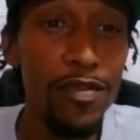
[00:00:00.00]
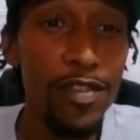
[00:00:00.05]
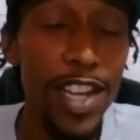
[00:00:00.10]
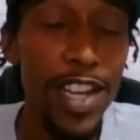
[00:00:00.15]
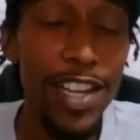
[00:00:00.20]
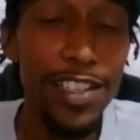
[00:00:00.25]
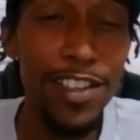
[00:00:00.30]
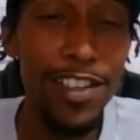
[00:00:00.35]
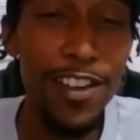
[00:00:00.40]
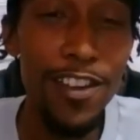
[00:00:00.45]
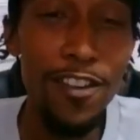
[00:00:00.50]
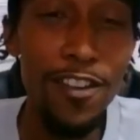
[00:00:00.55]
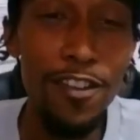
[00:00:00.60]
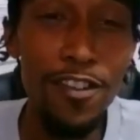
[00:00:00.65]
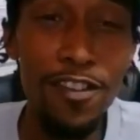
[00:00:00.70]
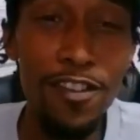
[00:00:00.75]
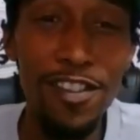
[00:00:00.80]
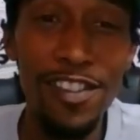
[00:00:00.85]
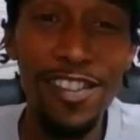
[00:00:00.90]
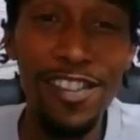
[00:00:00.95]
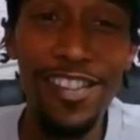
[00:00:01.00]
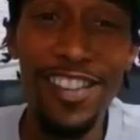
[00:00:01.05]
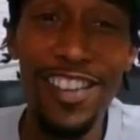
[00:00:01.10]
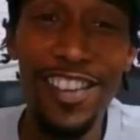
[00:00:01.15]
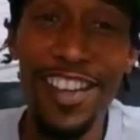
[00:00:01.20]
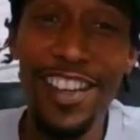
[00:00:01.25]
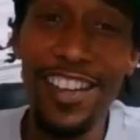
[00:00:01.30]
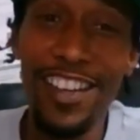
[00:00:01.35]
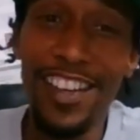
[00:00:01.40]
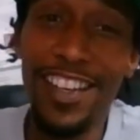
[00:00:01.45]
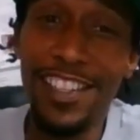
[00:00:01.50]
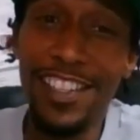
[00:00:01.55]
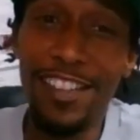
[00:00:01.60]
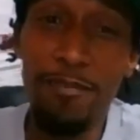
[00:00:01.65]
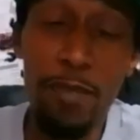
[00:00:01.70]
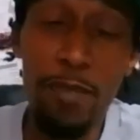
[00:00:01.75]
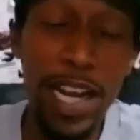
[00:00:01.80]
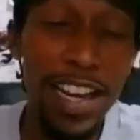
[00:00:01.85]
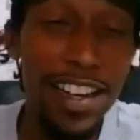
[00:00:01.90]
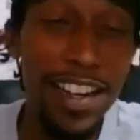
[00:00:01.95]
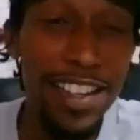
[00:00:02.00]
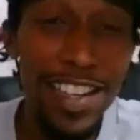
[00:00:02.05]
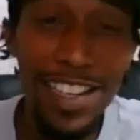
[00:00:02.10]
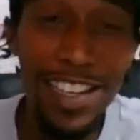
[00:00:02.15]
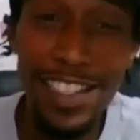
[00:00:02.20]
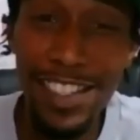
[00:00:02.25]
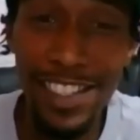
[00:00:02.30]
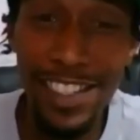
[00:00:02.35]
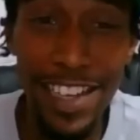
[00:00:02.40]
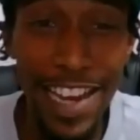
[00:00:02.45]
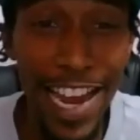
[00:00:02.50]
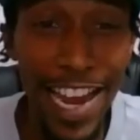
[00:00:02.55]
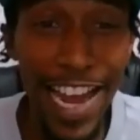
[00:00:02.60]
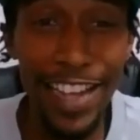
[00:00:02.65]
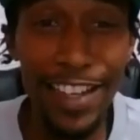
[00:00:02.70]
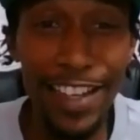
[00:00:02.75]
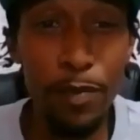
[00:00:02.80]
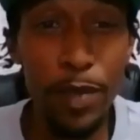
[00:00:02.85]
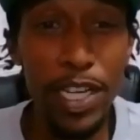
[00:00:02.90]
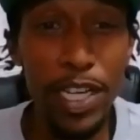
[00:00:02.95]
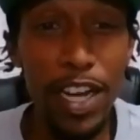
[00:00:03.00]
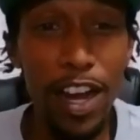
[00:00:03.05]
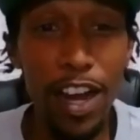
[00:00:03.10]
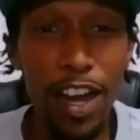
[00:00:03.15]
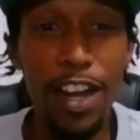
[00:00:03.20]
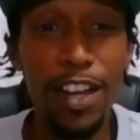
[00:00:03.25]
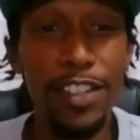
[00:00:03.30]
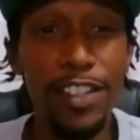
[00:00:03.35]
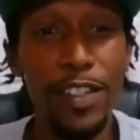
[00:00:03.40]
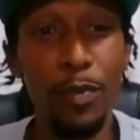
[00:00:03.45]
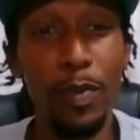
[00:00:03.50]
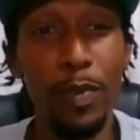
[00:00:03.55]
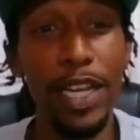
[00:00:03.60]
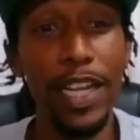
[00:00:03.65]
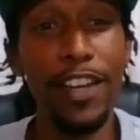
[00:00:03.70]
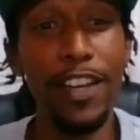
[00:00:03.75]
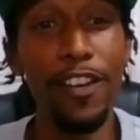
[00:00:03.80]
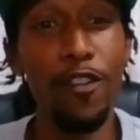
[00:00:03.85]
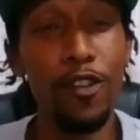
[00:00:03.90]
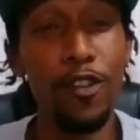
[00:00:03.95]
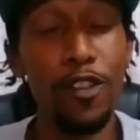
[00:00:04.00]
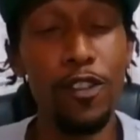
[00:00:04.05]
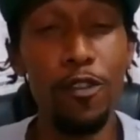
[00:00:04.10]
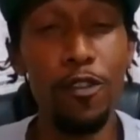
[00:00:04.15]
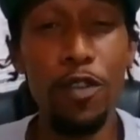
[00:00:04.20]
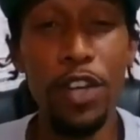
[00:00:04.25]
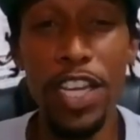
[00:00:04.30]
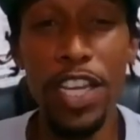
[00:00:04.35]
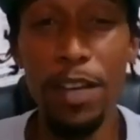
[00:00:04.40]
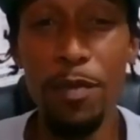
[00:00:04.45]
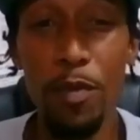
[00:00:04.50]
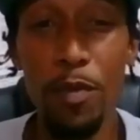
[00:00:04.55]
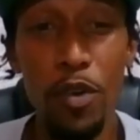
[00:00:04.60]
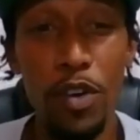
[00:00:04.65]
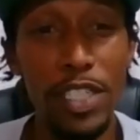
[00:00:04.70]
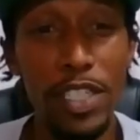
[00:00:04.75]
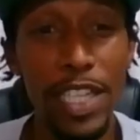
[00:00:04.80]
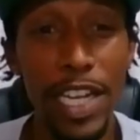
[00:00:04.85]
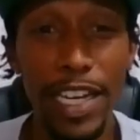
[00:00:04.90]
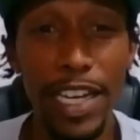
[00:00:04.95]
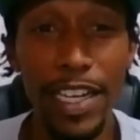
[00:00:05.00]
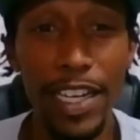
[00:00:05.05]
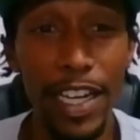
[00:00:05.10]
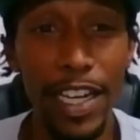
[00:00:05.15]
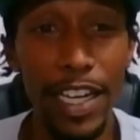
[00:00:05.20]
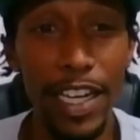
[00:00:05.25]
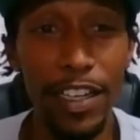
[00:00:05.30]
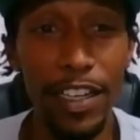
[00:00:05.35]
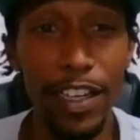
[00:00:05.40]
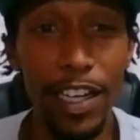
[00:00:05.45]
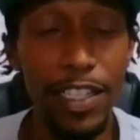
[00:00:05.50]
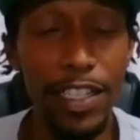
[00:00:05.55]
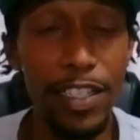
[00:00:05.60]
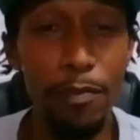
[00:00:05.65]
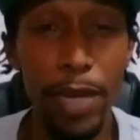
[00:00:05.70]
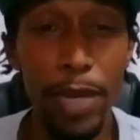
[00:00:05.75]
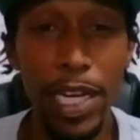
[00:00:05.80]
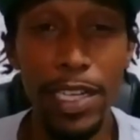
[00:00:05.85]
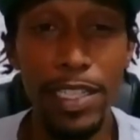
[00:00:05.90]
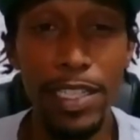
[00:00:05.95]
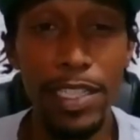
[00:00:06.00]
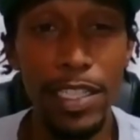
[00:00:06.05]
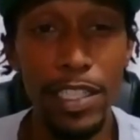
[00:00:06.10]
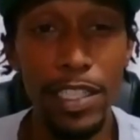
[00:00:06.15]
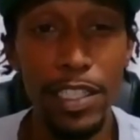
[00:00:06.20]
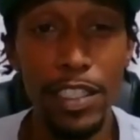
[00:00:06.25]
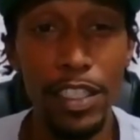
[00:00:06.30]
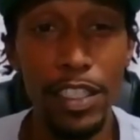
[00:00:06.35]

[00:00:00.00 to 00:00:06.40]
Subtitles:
That's cool. Man, it's got to be hard to play on two keyboards like that. That's amazing.